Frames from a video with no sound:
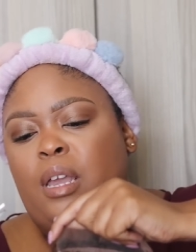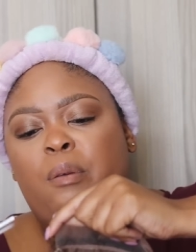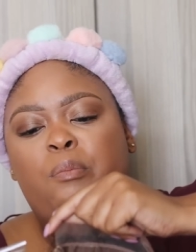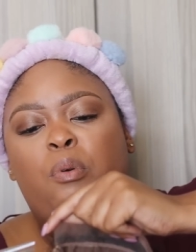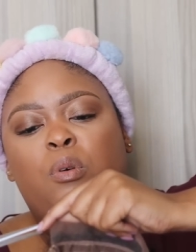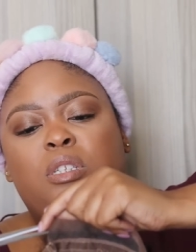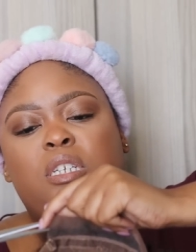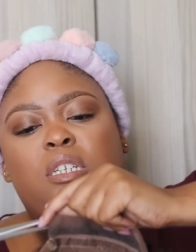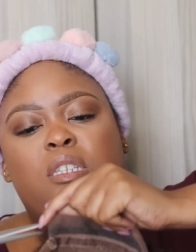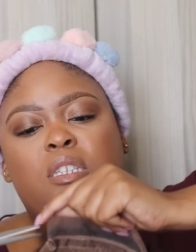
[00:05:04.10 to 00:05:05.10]

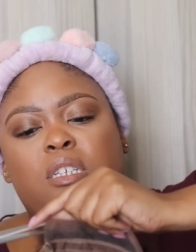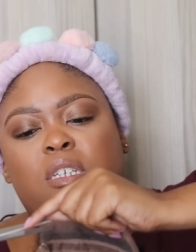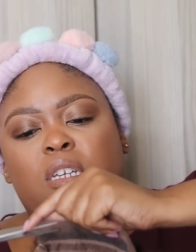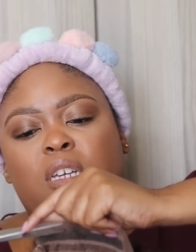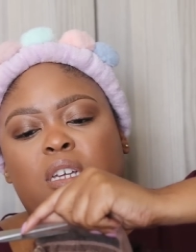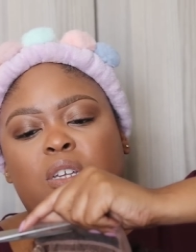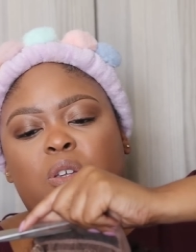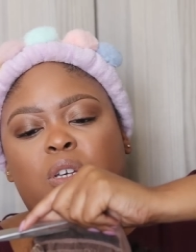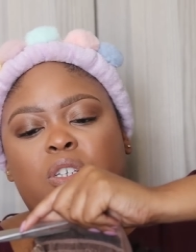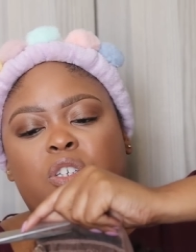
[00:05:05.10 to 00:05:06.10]
important
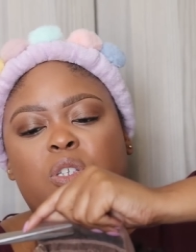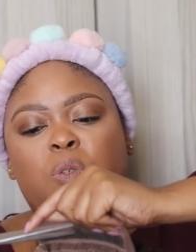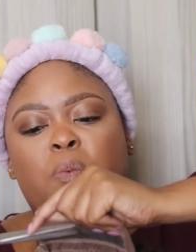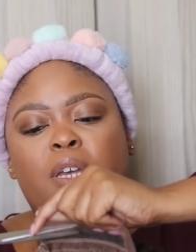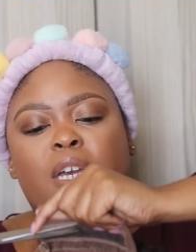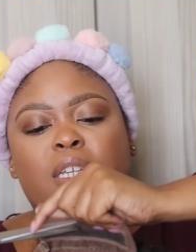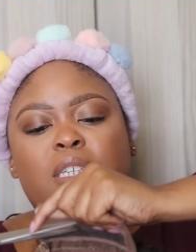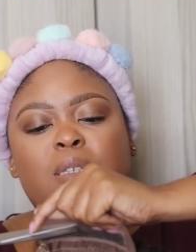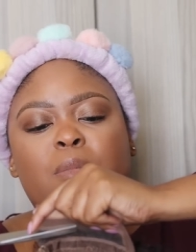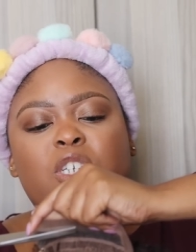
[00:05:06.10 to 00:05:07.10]
you can just wing it
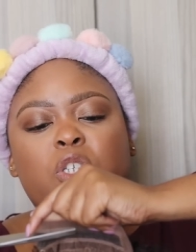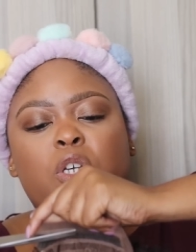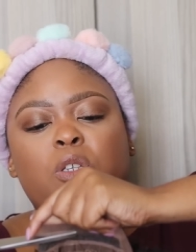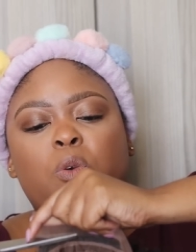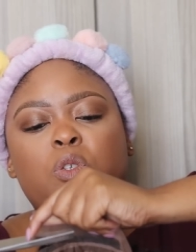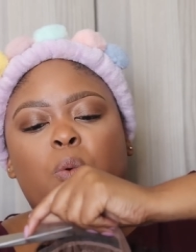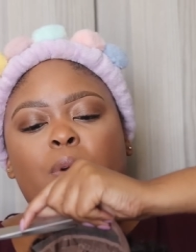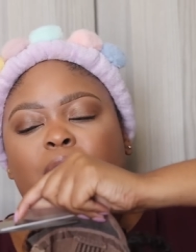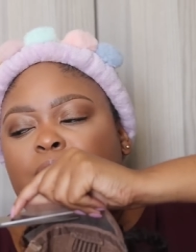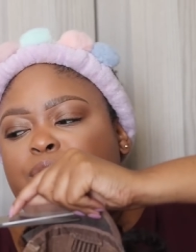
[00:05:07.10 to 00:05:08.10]
as much as you can also
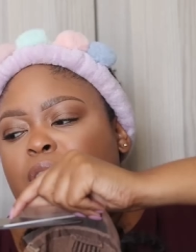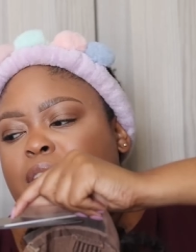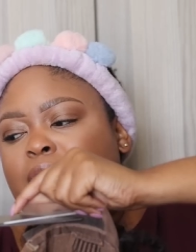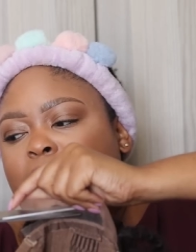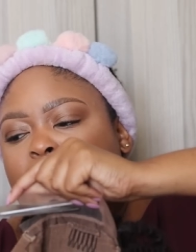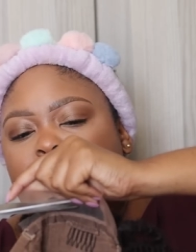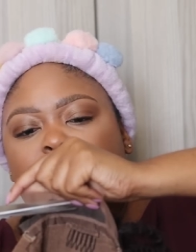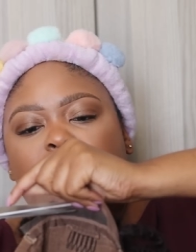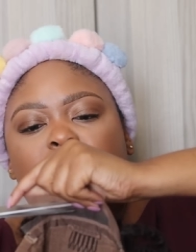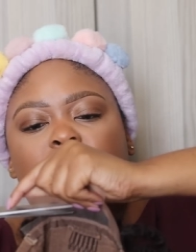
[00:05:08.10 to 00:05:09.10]
wing the front
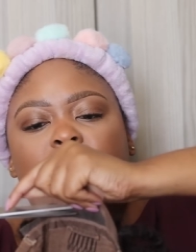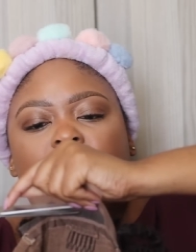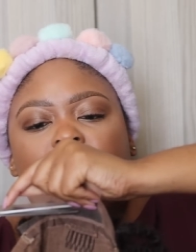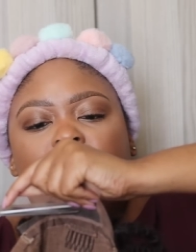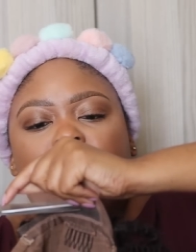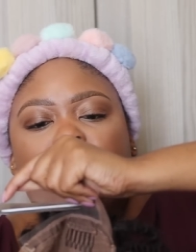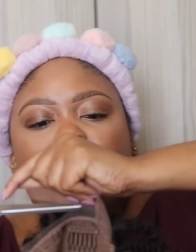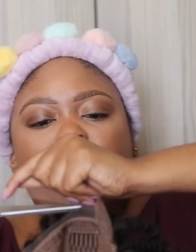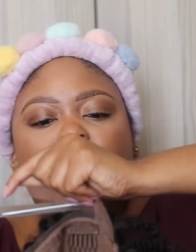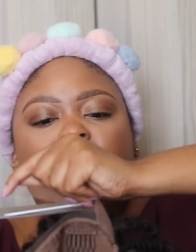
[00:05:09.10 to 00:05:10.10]
lace
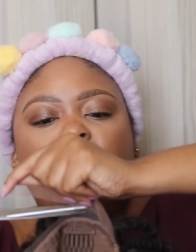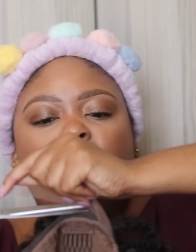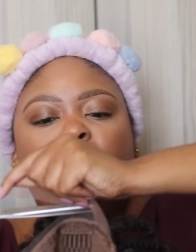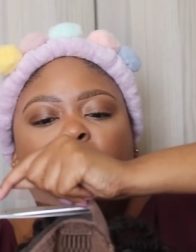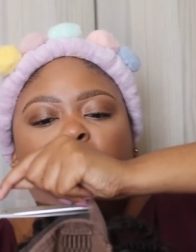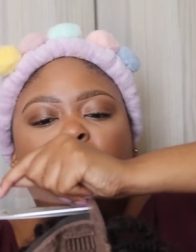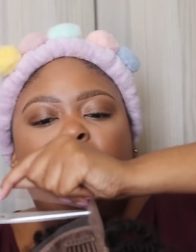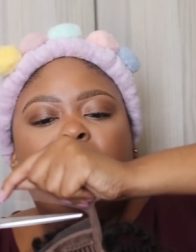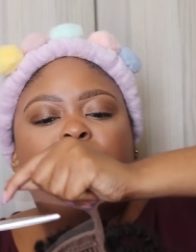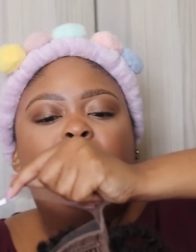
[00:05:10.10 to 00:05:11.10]
as much as you can also
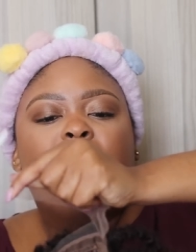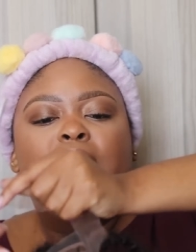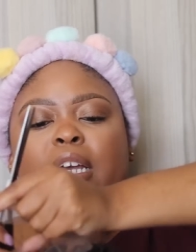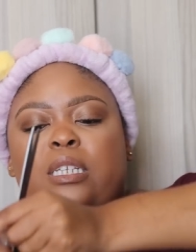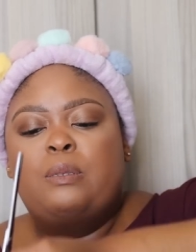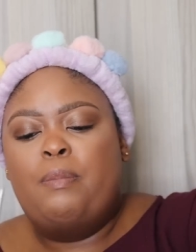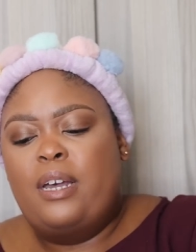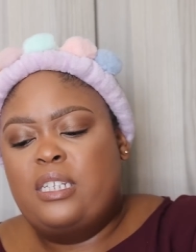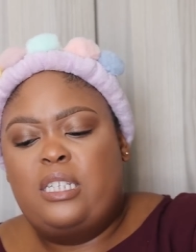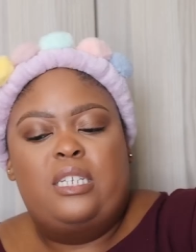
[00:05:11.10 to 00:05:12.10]
wing the front lace
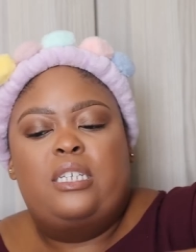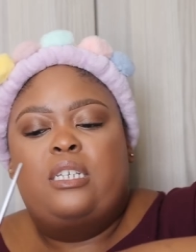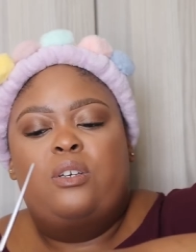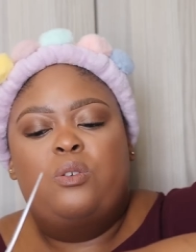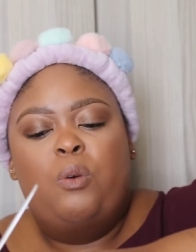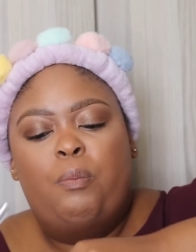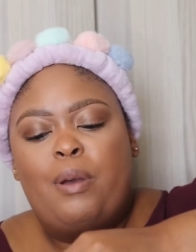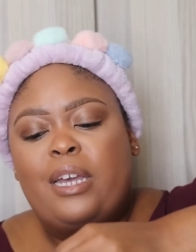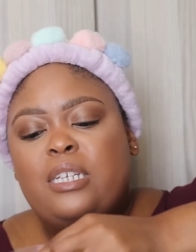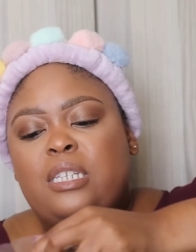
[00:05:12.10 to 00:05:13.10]
but you know
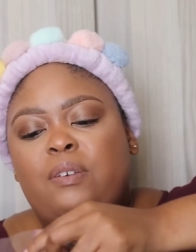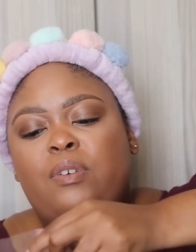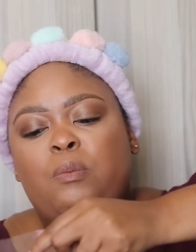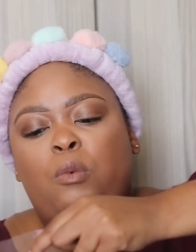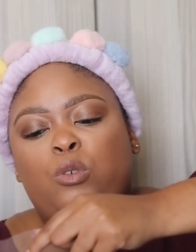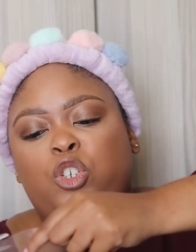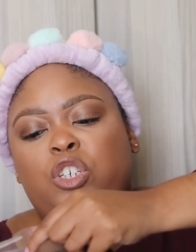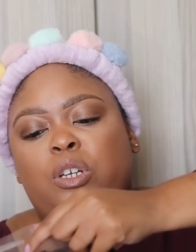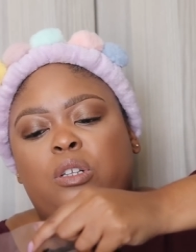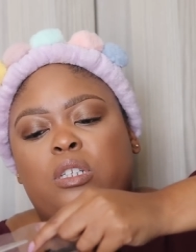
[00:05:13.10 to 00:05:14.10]
back is even more
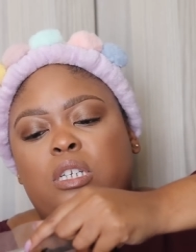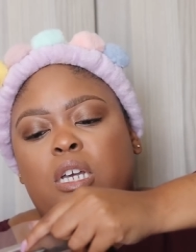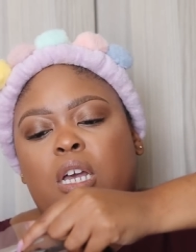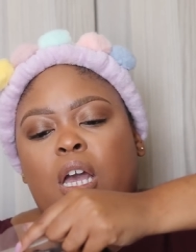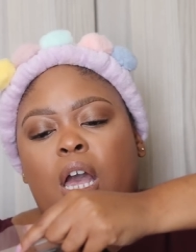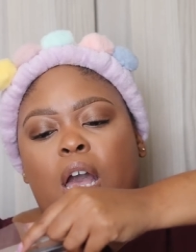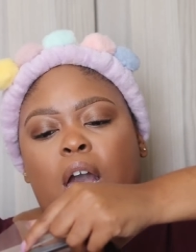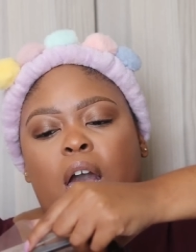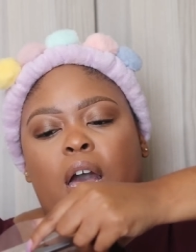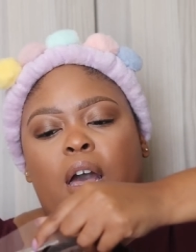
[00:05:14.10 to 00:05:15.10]
chilled
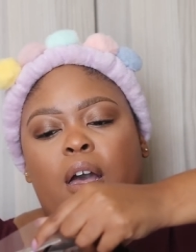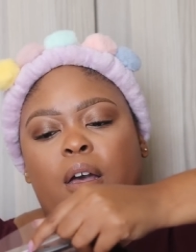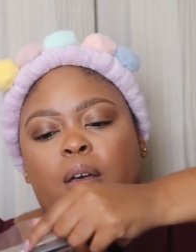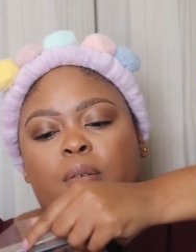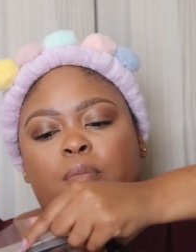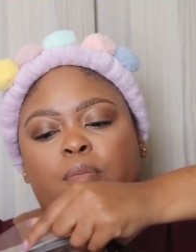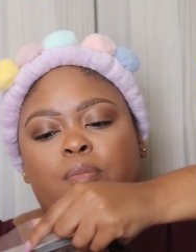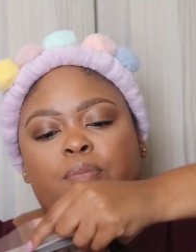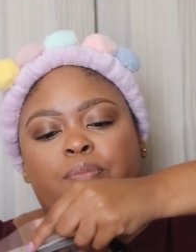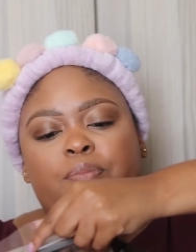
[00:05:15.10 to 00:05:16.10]
um,